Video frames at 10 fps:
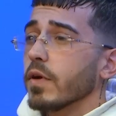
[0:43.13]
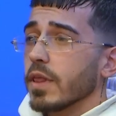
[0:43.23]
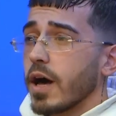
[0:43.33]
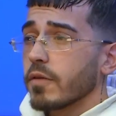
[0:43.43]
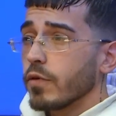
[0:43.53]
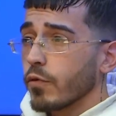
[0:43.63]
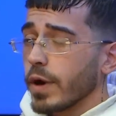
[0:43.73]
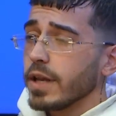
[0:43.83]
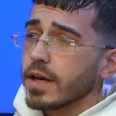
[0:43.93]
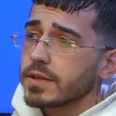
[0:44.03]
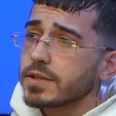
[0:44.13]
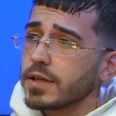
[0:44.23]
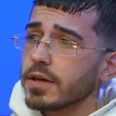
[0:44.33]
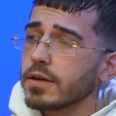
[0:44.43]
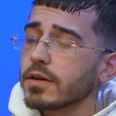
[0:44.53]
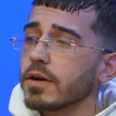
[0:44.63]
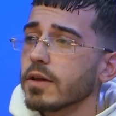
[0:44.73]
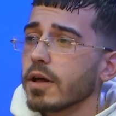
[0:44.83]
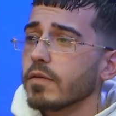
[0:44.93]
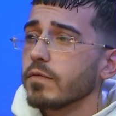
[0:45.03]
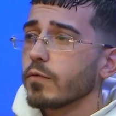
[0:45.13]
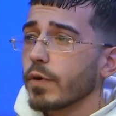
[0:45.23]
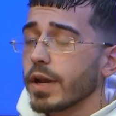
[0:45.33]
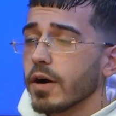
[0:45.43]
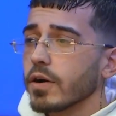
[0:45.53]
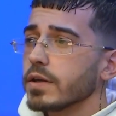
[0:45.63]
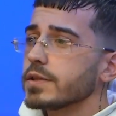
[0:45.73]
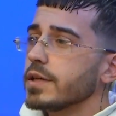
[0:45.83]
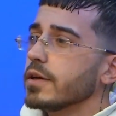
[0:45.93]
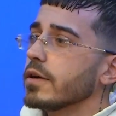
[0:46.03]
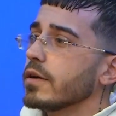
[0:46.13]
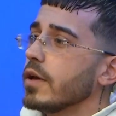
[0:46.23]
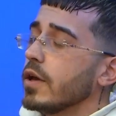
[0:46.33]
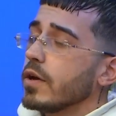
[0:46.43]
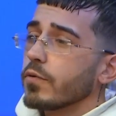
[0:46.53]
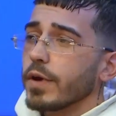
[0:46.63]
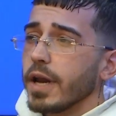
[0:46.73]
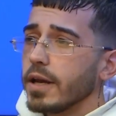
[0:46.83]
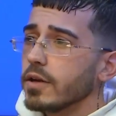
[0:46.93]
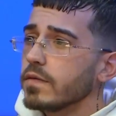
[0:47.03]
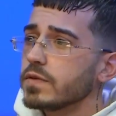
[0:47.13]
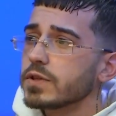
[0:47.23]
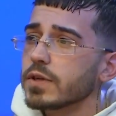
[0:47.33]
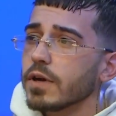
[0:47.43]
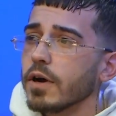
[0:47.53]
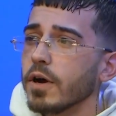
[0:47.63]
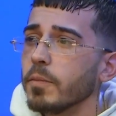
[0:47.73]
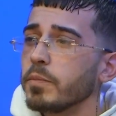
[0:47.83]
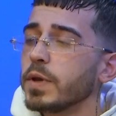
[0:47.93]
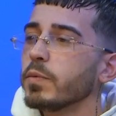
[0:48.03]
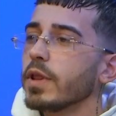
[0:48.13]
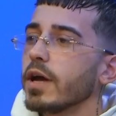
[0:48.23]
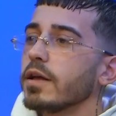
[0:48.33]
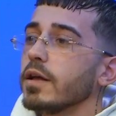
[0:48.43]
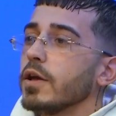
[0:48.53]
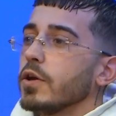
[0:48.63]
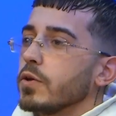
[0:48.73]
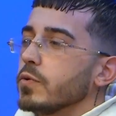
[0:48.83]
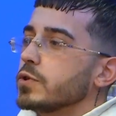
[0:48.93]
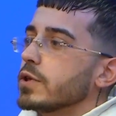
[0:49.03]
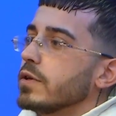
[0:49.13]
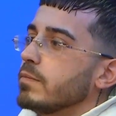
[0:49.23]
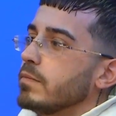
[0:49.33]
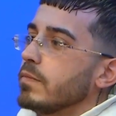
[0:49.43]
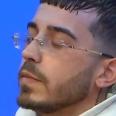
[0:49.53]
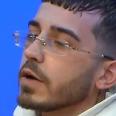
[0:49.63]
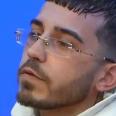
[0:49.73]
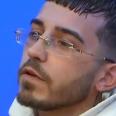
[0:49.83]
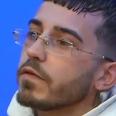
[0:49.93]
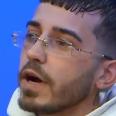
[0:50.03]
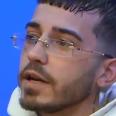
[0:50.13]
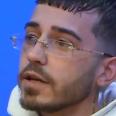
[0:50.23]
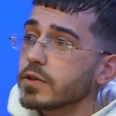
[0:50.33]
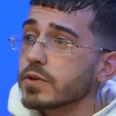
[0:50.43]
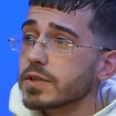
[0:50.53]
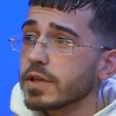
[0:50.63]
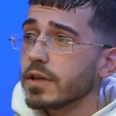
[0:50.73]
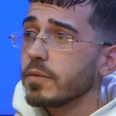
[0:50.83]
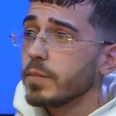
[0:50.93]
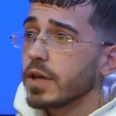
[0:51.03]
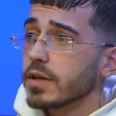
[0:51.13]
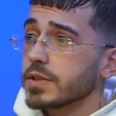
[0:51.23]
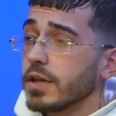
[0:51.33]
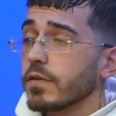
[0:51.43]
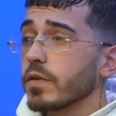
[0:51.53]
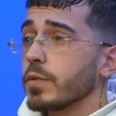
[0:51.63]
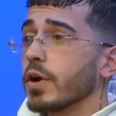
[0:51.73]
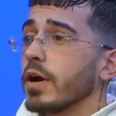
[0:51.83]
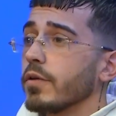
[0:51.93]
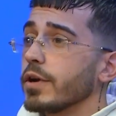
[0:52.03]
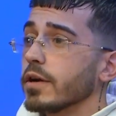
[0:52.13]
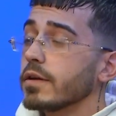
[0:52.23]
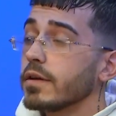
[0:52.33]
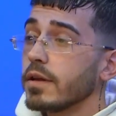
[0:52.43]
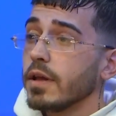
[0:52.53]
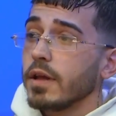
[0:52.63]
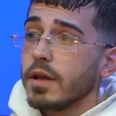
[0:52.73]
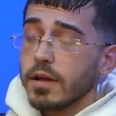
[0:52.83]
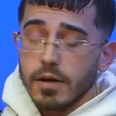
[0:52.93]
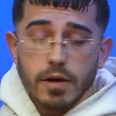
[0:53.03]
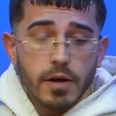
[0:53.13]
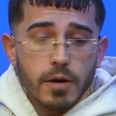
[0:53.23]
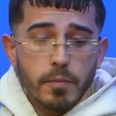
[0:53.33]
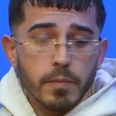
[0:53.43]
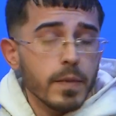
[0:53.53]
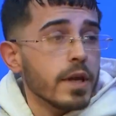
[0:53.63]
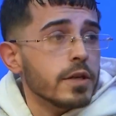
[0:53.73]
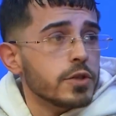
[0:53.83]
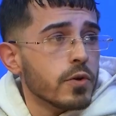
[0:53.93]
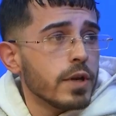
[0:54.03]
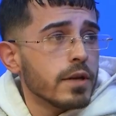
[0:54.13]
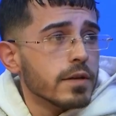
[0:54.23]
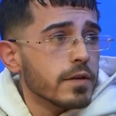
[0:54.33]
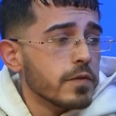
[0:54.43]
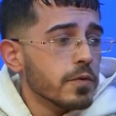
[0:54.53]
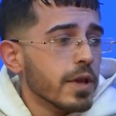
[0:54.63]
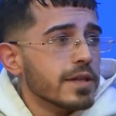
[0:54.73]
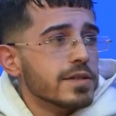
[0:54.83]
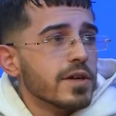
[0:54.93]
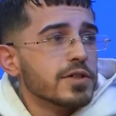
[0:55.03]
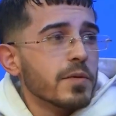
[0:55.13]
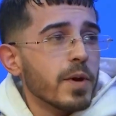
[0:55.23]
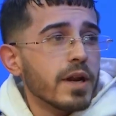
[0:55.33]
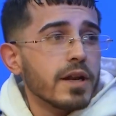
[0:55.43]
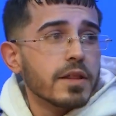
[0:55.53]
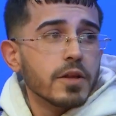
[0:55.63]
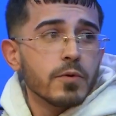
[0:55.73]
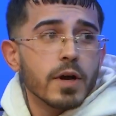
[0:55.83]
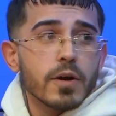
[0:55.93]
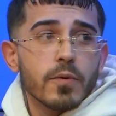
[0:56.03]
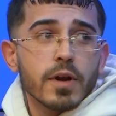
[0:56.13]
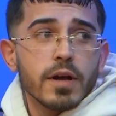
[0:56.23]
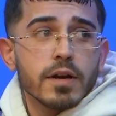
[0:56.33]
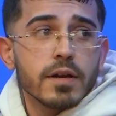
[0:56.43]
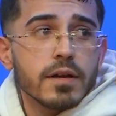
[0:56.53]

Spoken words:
a lot of great guests here, a lot of great artists here, creatives, people that you should definitely find interest in because they're from your area. And Jody, if you would like to touch up on anything you got going on.